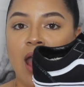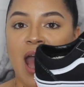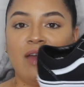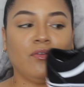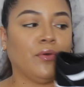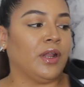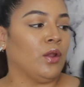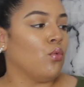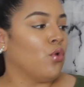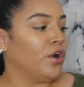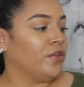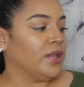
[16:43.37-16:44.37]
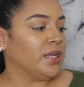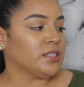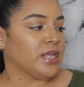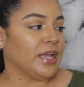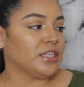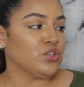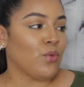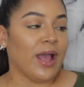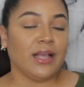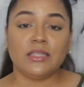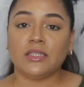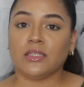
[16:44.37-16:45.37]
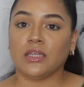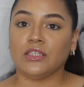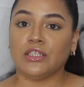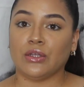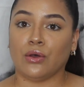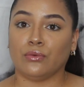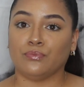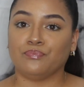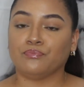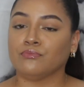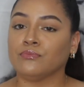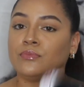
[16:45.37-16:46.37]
I've already worn these like twice, so